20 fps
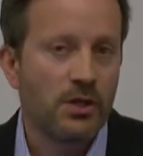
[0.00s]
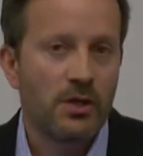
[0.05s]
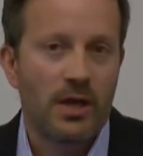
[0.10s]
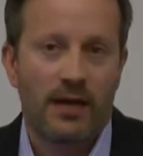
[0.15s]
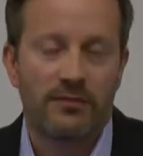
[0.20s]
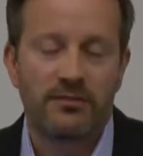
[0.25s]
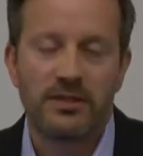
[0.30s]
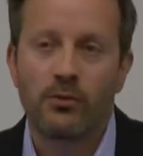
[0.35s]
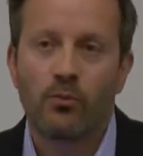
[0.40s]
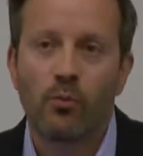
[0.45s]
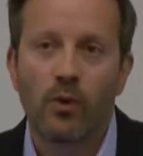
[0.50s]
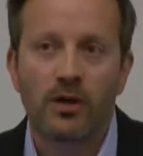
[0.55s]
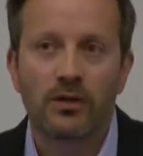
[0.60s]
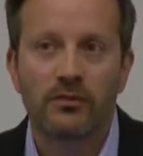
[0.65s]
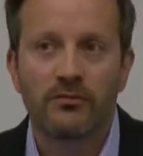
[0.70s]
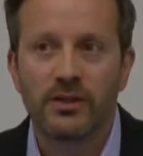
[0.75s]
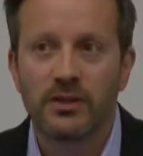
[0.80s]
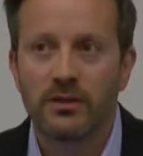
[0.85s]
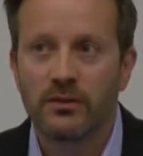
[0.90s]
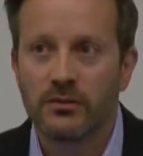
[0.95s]
I think one of
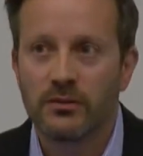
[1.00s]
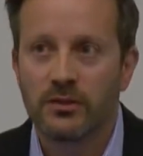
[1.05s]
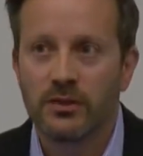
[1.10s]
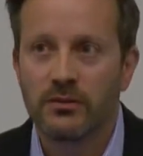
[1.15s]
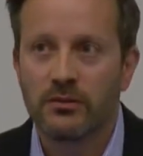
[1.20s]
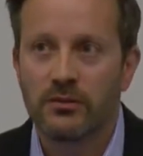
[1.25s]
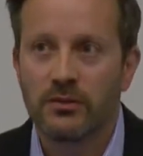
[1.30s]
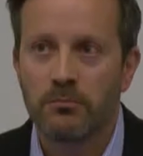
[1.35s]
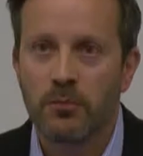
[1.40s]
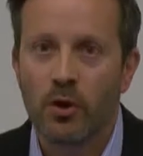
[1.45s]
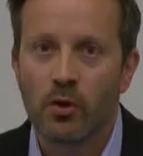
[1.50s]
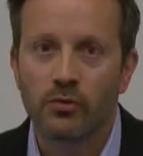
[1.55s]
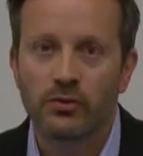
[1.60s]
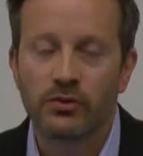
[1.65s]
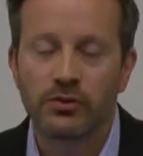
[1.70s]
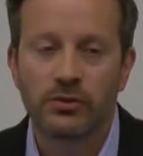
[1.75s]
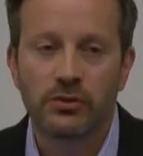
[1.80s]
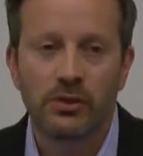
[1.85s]
the most